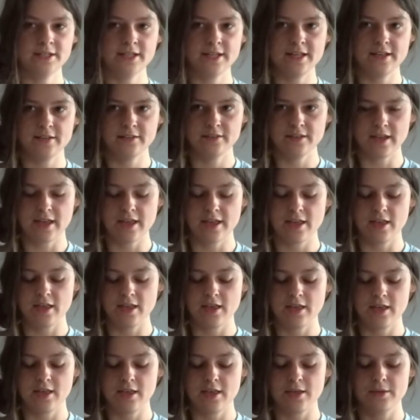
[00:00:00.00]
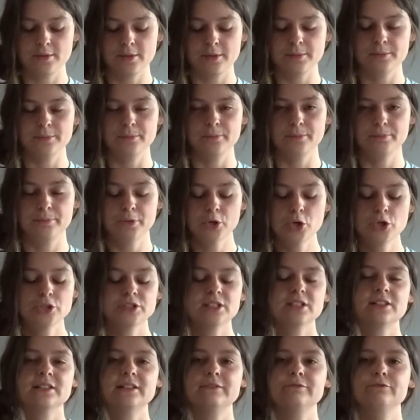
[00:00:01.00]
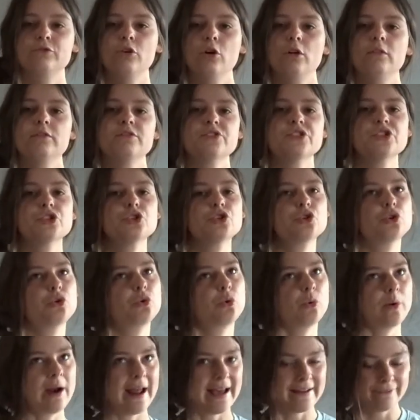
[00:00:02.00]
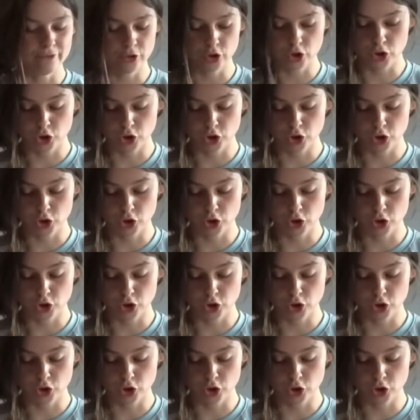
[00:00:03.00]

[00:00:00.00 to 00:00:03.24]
is a book that involves travel.